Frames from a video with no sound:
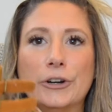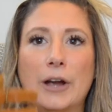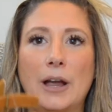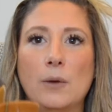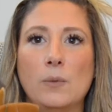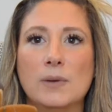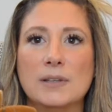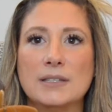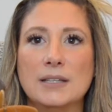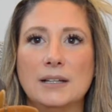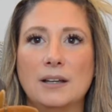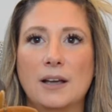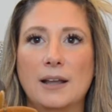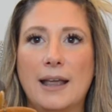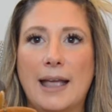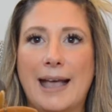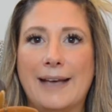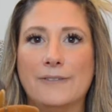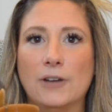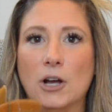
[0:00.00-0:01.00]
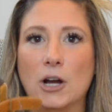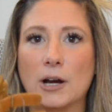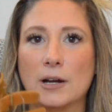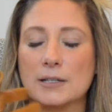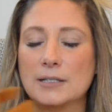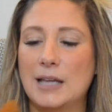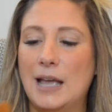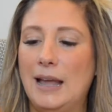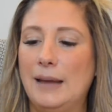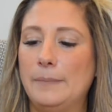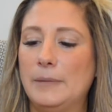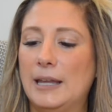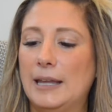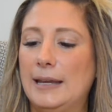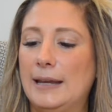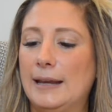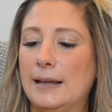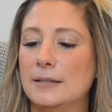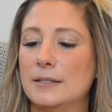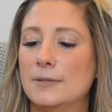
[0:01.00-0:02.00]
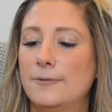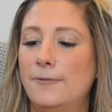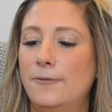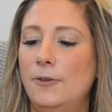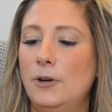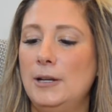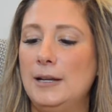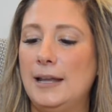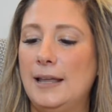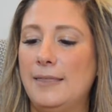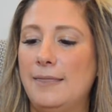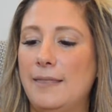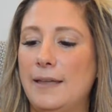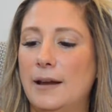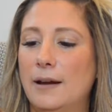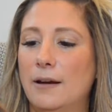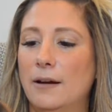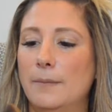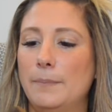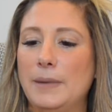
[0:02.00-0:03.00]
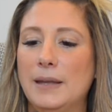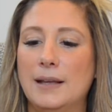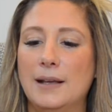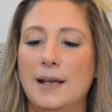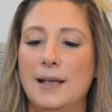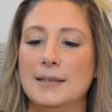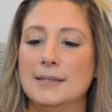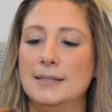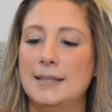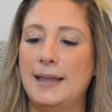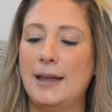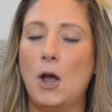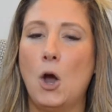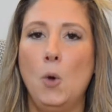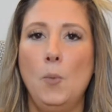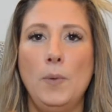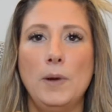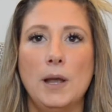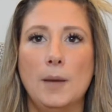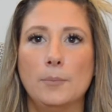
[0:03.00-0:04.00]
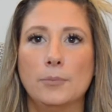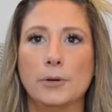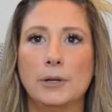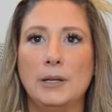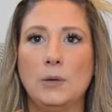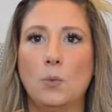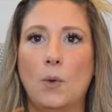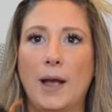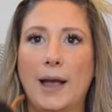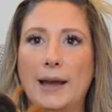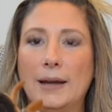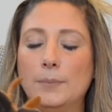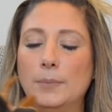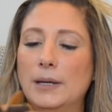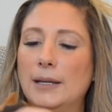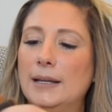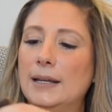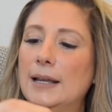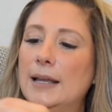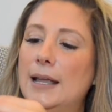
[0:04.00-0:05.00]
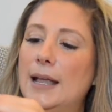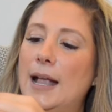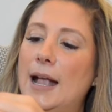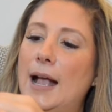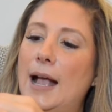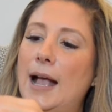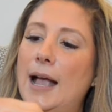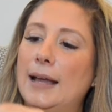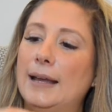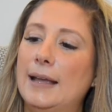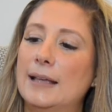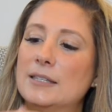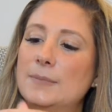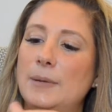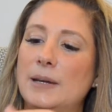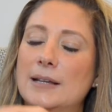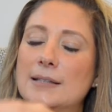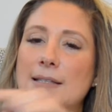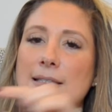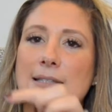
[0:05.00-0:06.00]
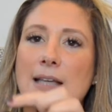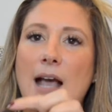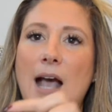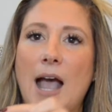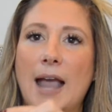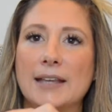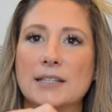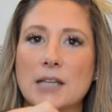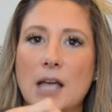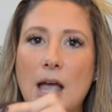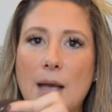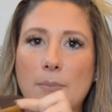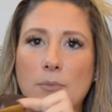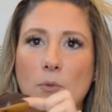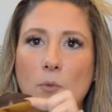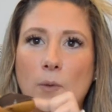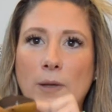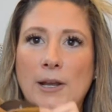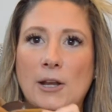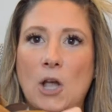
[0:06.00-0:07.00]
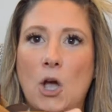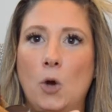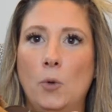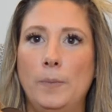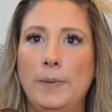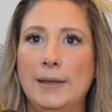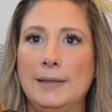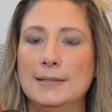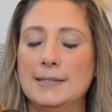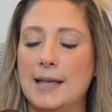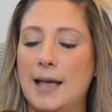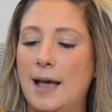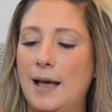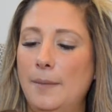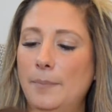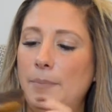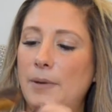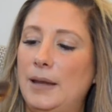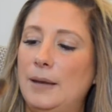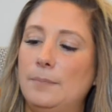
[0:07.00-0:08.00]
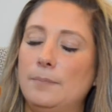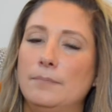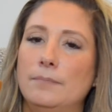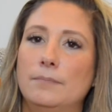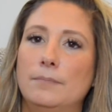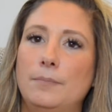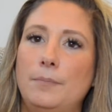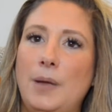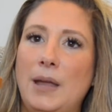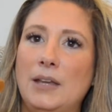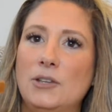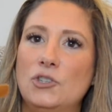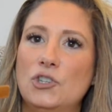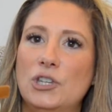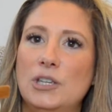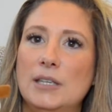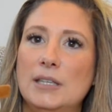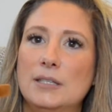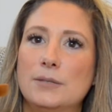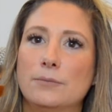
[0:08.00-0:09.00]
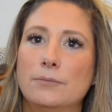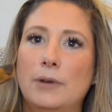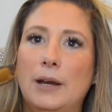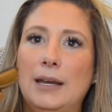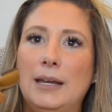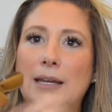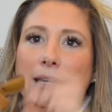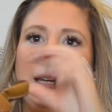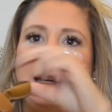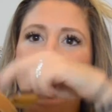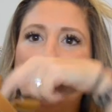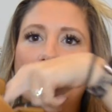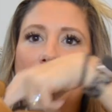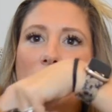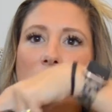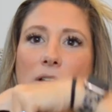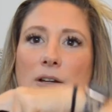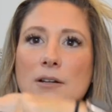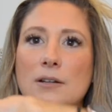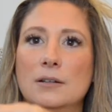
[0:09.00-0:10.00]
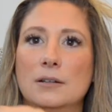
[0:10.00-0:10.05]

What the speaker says: I wasn't going to have a hard time getting his foot in there because they open up pretty wide. But I guess because it's a high top, when it opens up, it pinches right here.